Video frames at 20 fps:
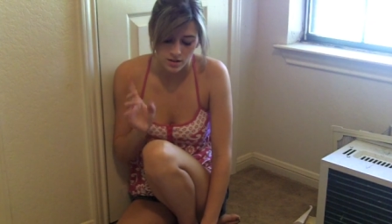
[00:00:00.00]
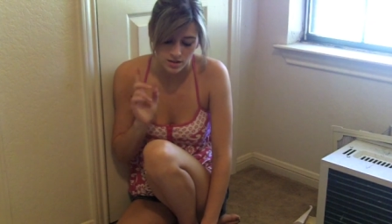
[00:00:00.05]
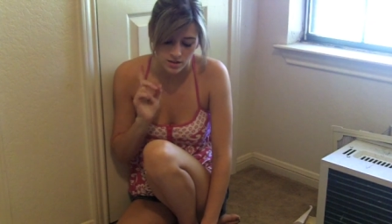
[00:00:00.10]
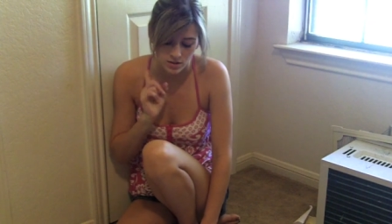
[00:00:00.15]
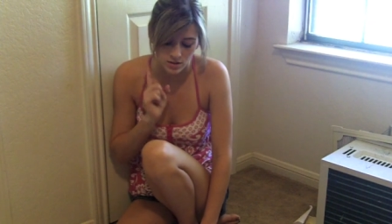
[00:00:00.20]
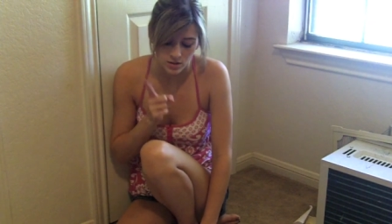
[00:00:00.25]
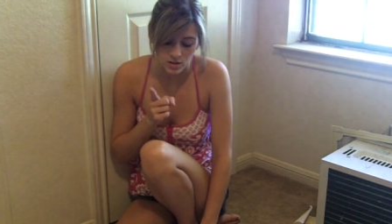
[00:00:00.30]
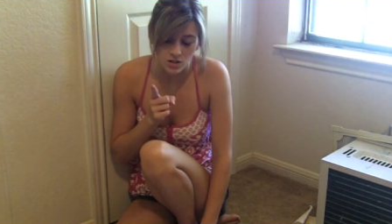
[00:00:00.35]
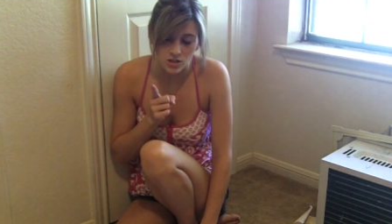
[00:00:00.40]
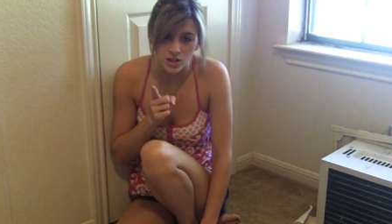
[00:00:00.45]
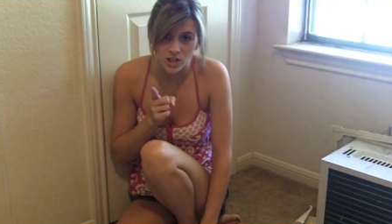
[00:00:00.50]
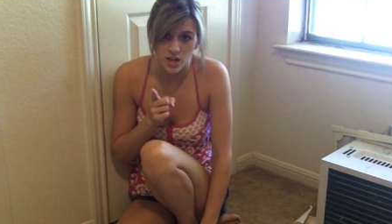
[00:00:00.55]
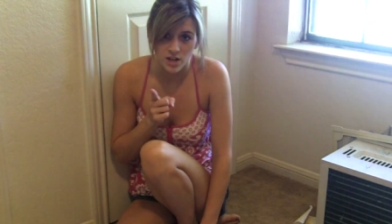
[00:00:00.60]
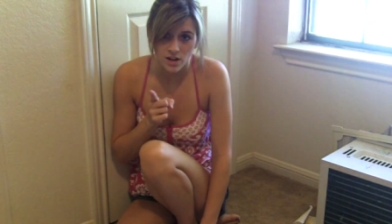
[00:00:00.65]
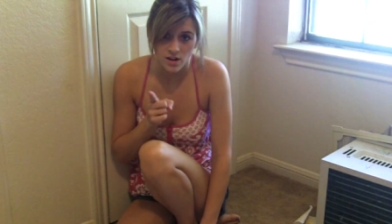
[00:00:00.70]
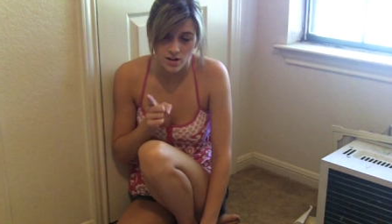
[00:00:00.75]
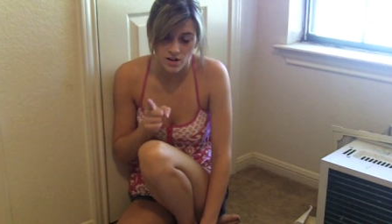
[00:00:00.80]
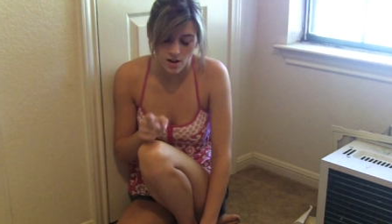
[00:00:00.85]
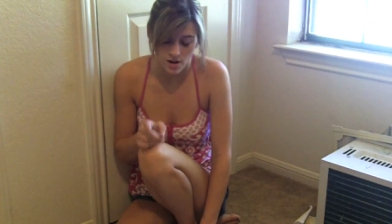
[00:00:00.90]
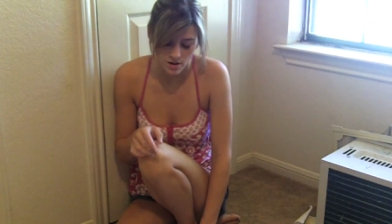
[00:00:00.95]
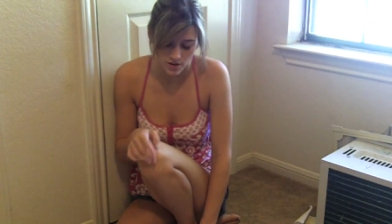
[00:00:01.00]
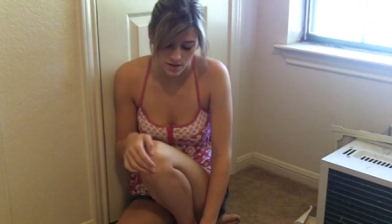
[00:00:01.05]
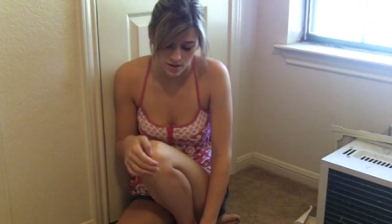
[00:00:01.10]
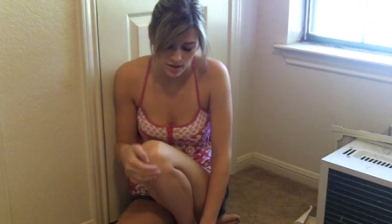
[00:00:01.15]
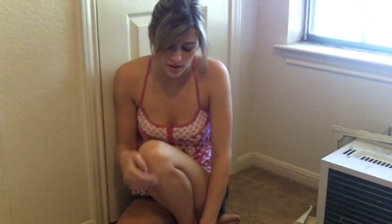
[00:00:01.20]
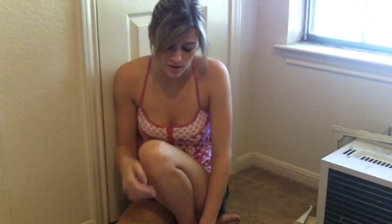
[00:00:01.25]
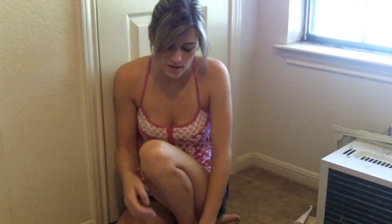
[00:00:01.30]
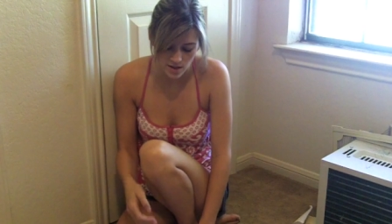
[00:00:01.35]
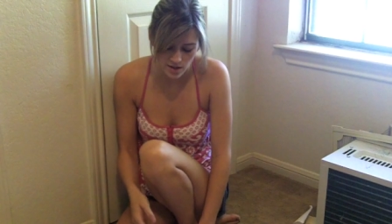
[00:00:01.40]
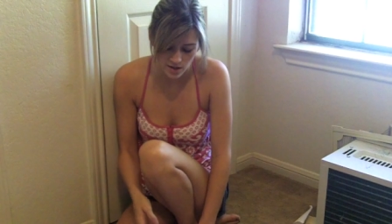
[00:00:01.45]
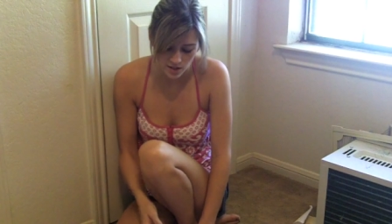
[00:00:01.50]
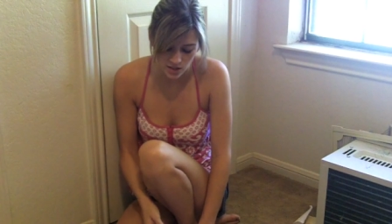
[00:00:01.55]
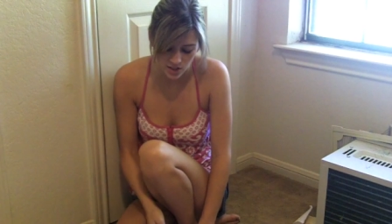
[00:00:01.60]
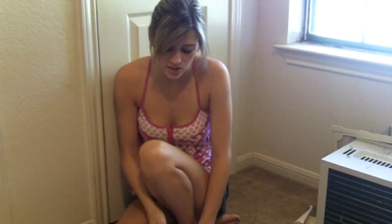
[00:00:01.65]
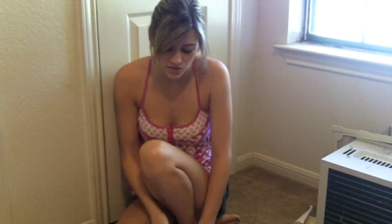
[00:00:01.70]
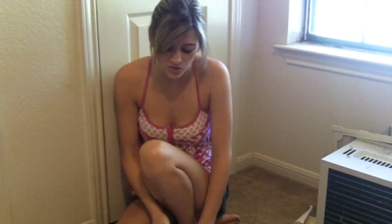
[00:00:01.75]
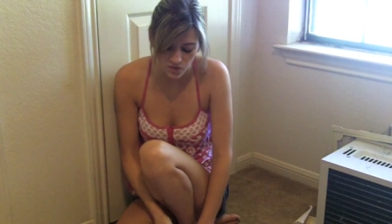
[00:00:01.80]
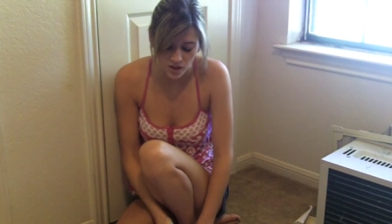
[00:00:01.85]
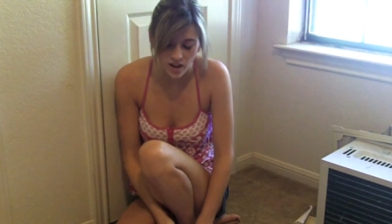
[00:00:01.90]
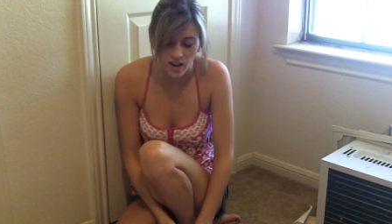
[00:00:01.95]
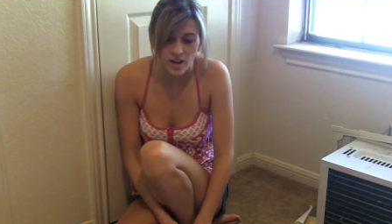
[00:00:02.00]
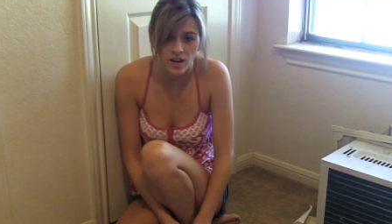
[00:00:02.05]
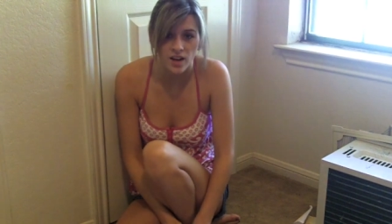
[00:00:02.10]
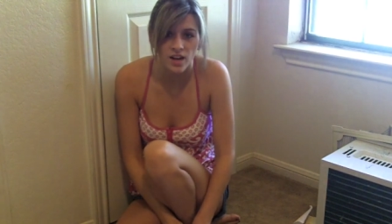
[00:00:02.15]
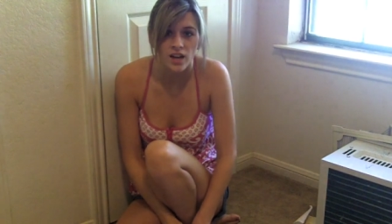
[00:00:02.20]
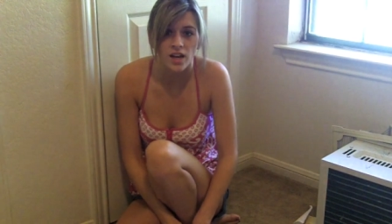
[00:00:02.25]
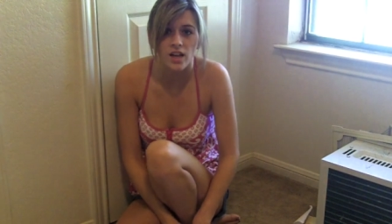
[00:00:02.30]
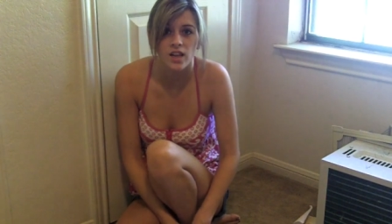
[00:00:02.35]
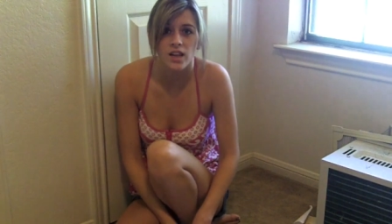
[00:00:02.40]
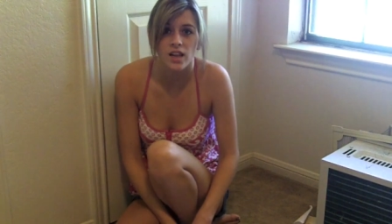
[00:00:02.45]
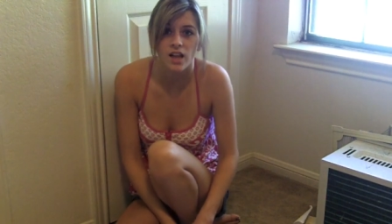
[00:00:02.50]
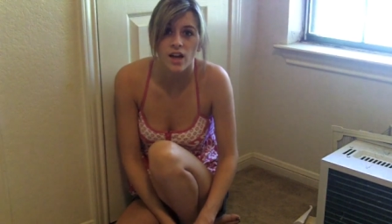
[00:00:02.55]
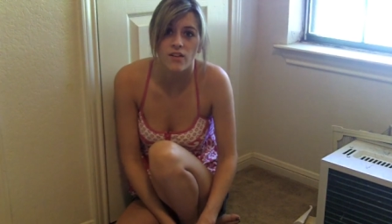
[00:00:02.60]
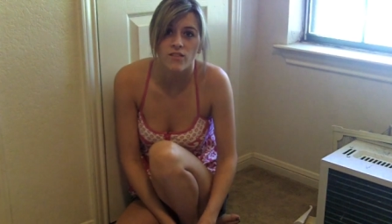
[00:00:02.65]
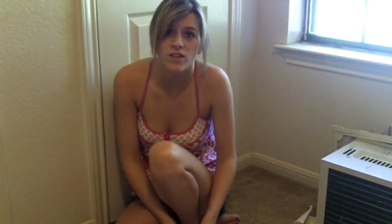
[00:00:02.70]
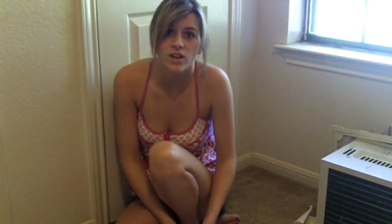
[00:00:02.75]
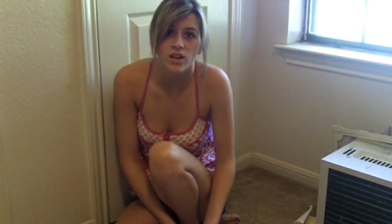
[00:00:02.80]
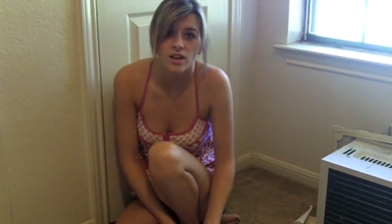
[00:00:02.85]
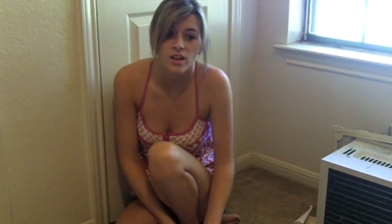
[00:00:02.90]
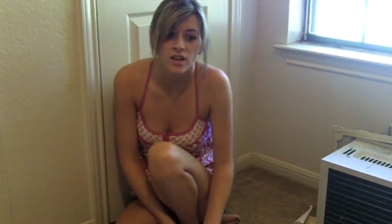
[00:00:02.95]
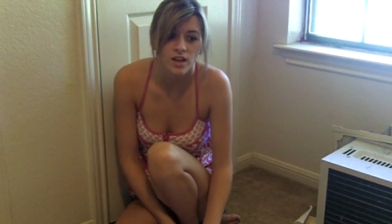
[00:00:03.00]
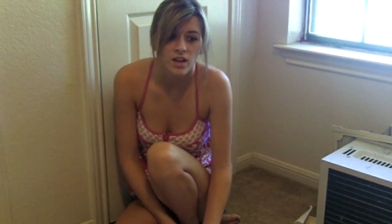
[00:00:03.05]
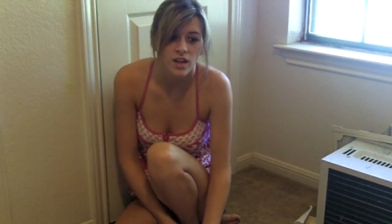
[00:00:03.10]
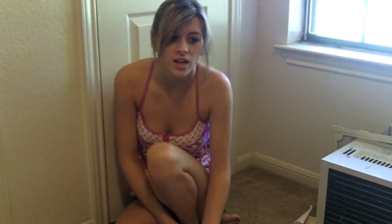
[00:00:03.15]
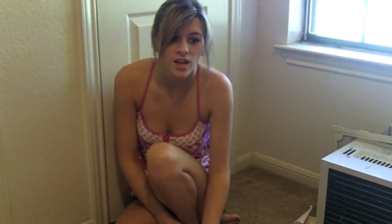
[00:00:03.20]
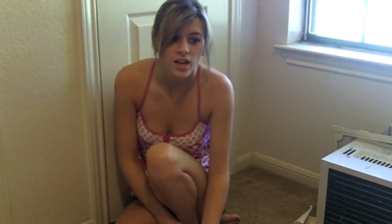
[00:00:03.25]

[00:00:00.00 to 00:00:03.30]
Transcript: So to go check her out. And then there's Fannin Eleven.